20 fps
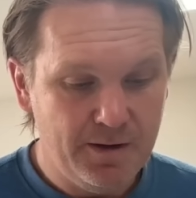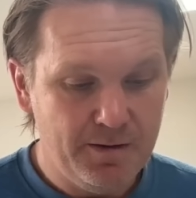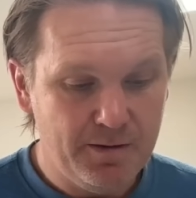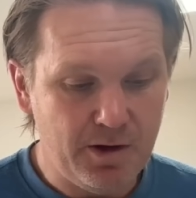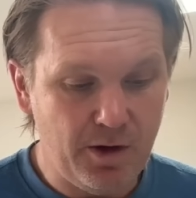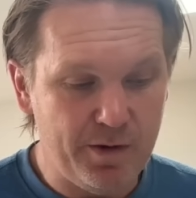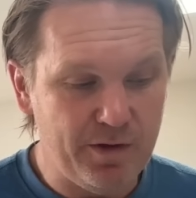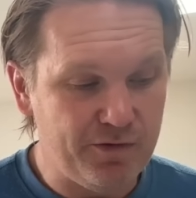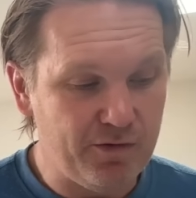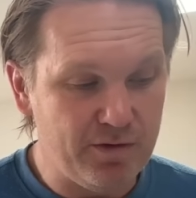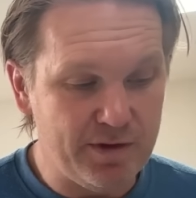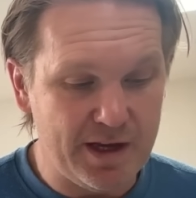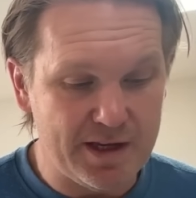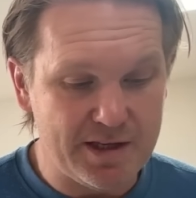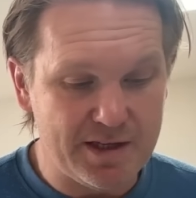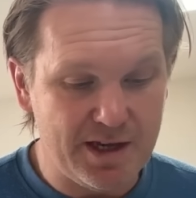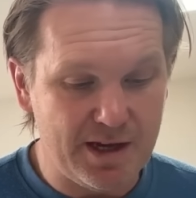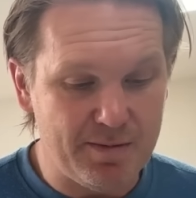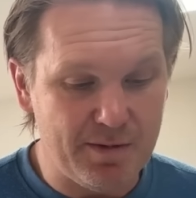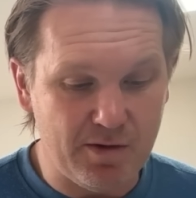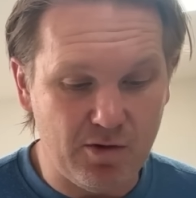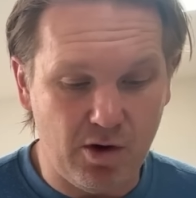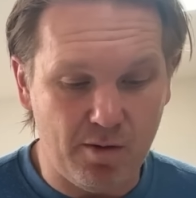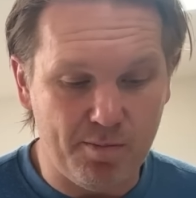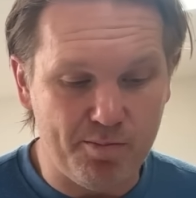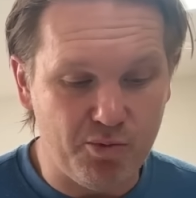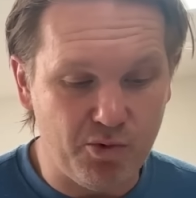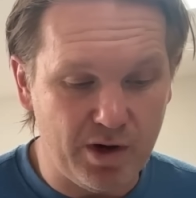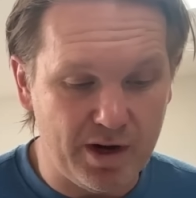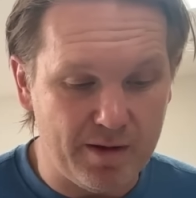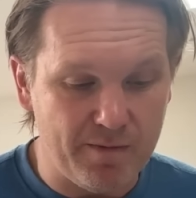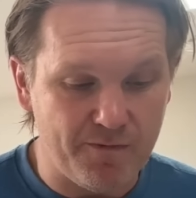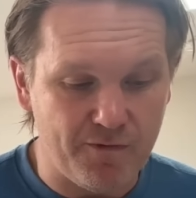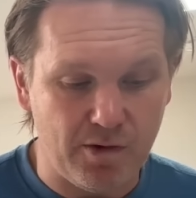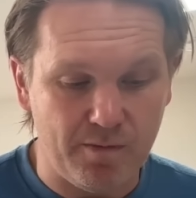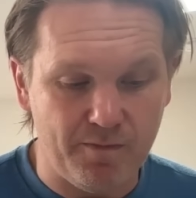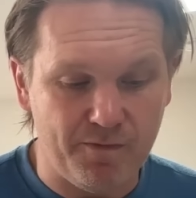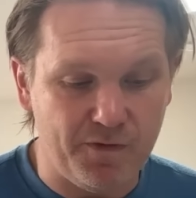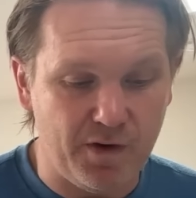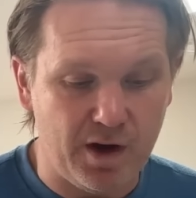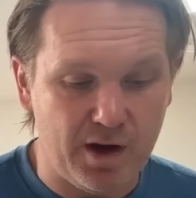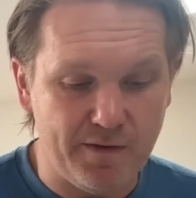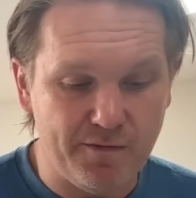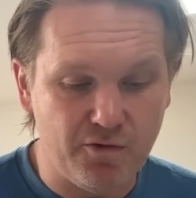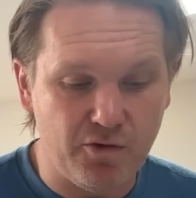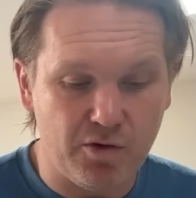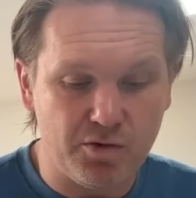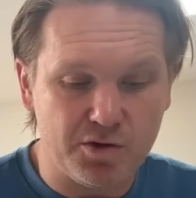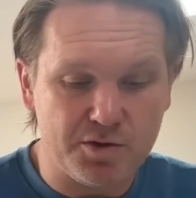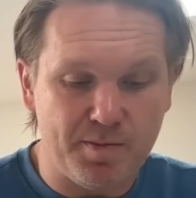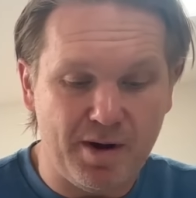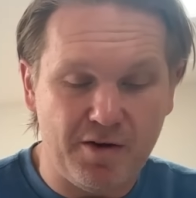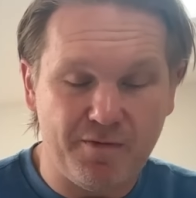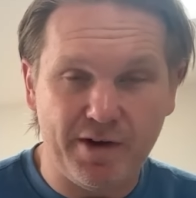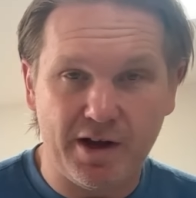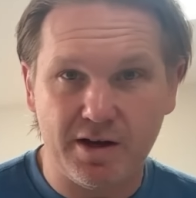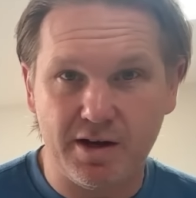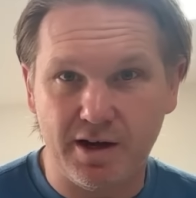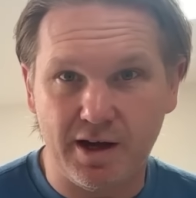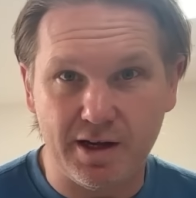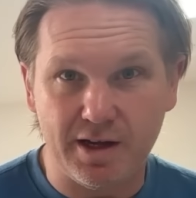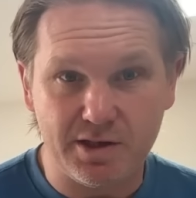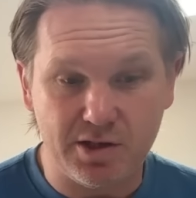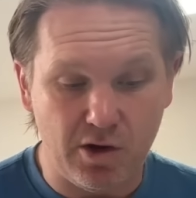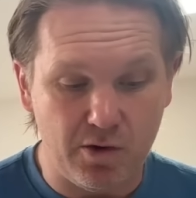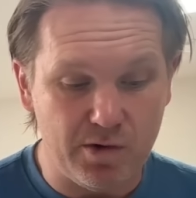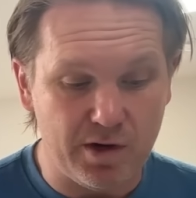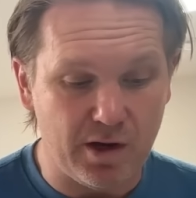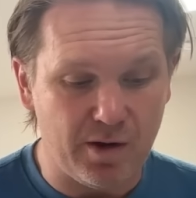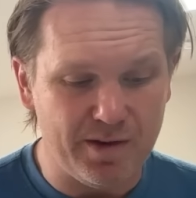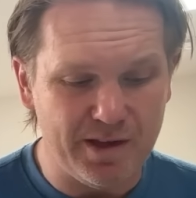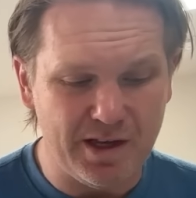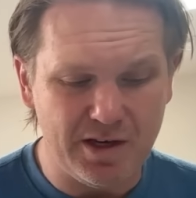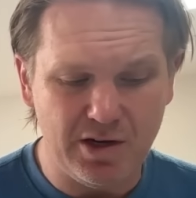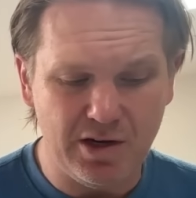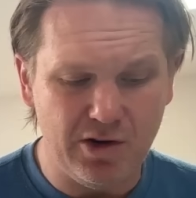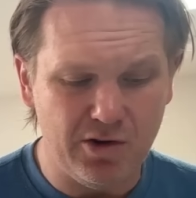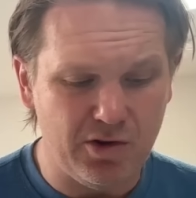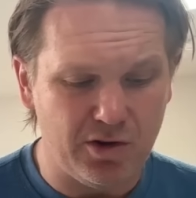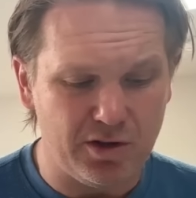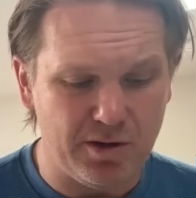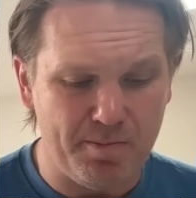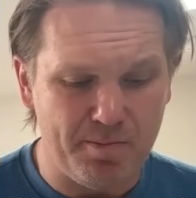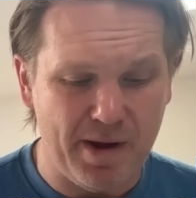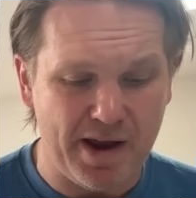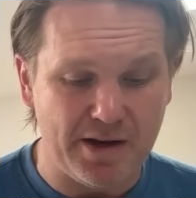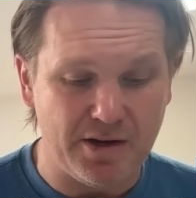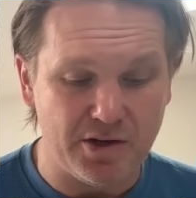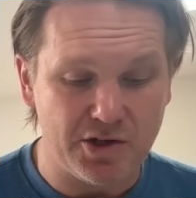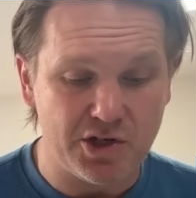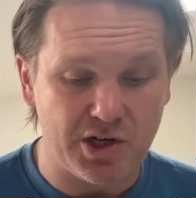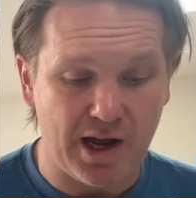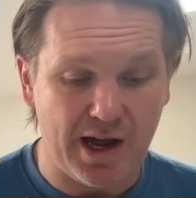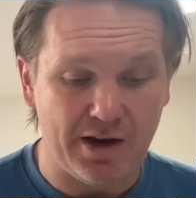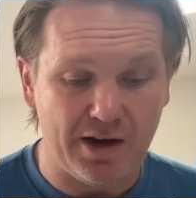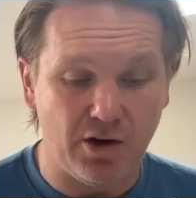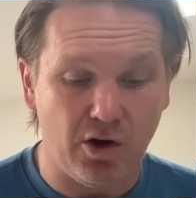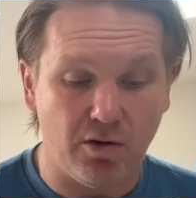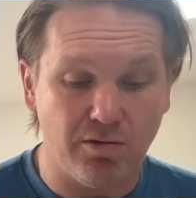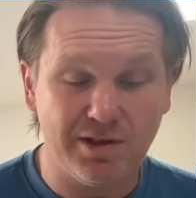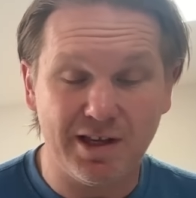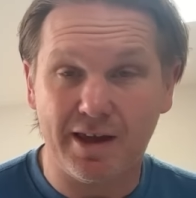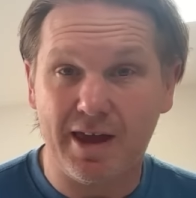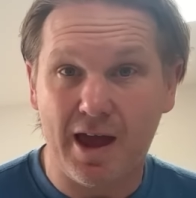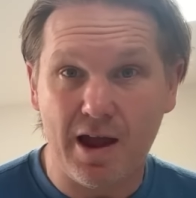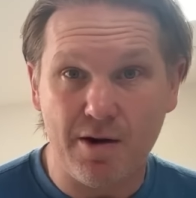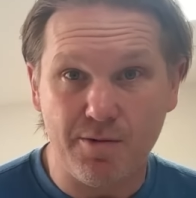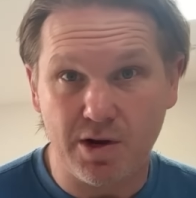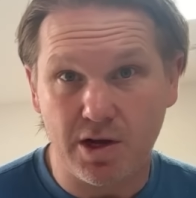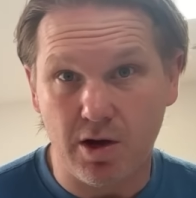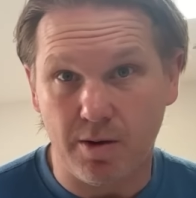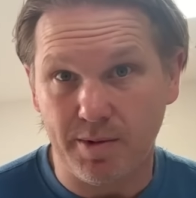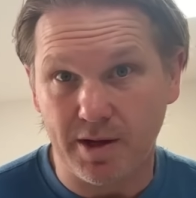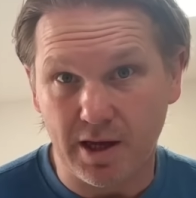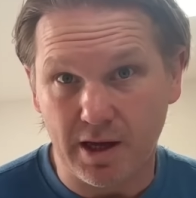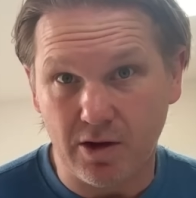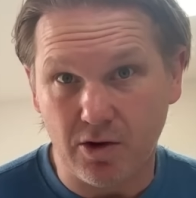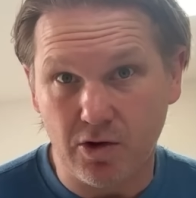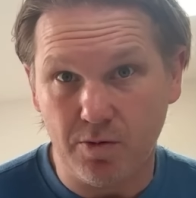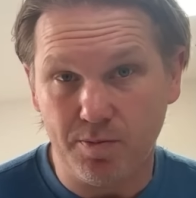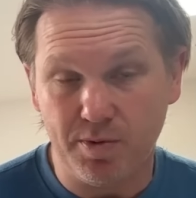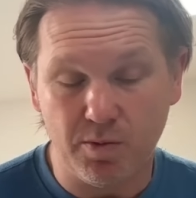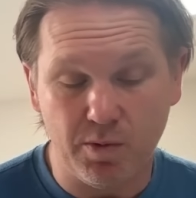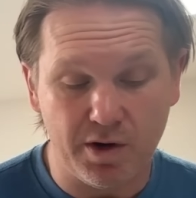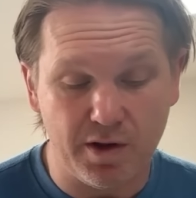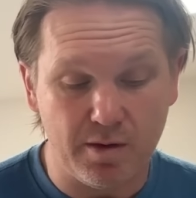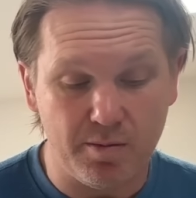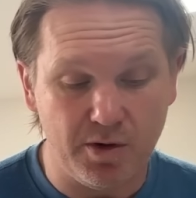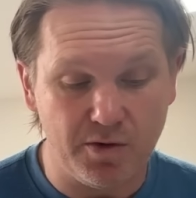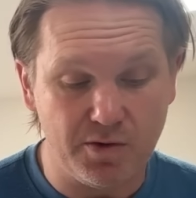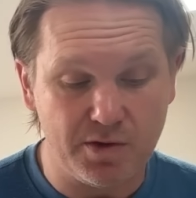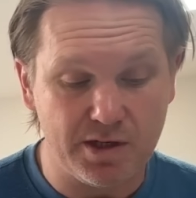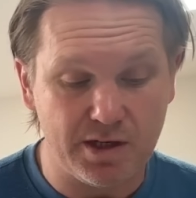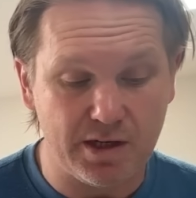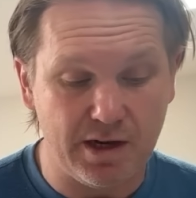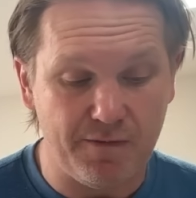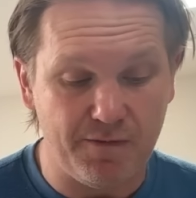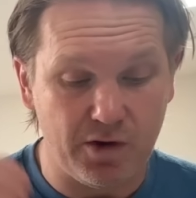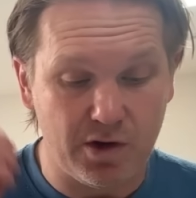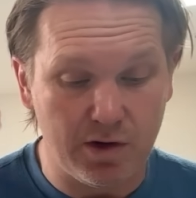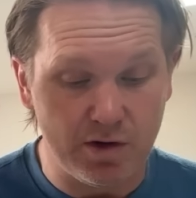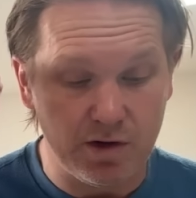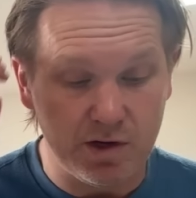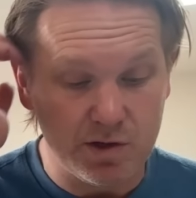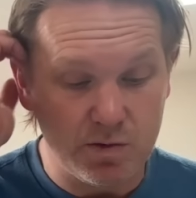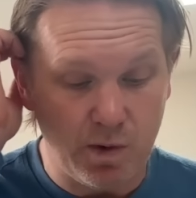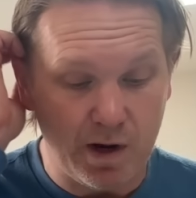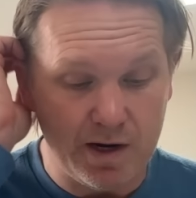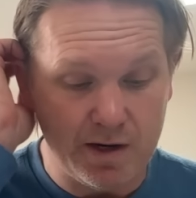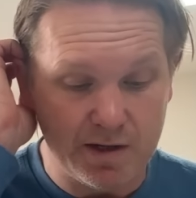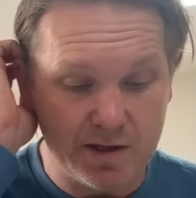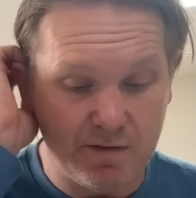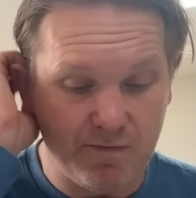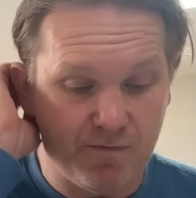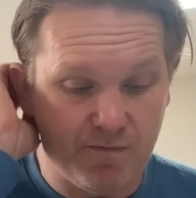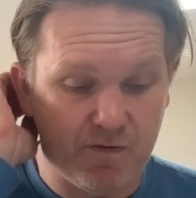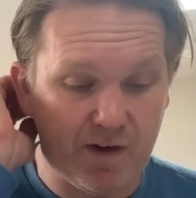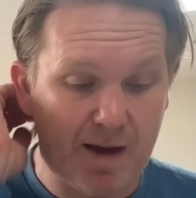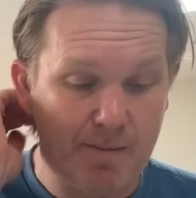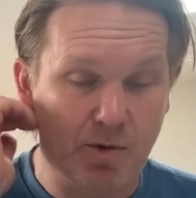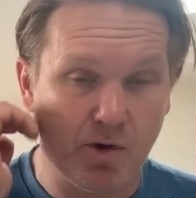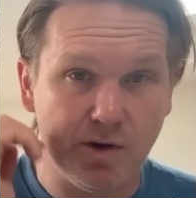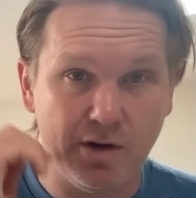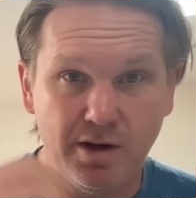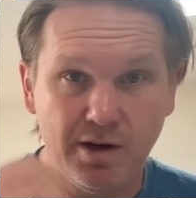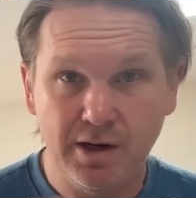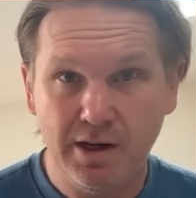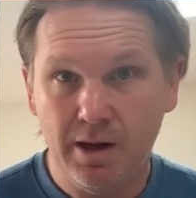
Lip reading: Going through their team, they've got a brilliant front 5, Gross, Malvaca, Antonio, and then you look on the bench, and Aldegheri coming in could be one of the most significant, as well as Flamont.